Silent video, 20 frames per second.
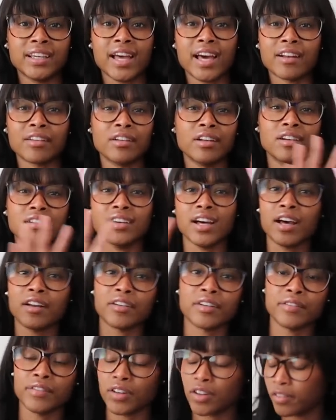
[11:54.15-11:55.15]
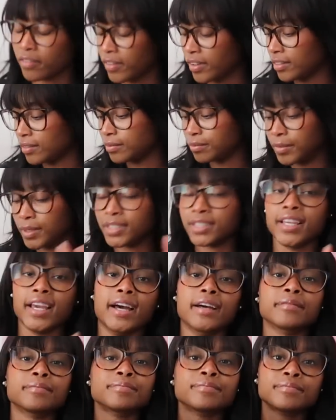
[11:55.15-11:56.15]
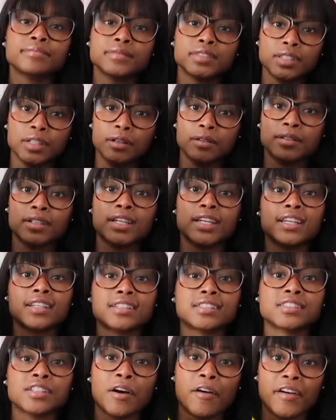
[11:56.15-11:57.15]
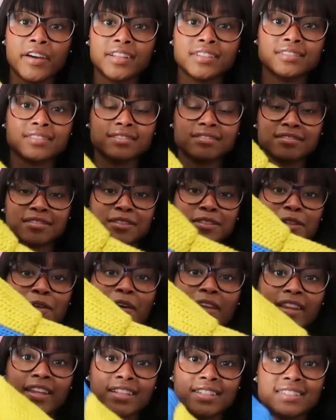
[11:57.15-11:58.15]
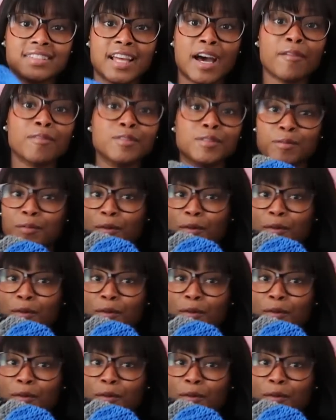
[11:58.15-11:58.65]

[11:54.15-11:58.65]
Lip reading: I don't know, I don't even know if but yeah, so he saw it, so at least that was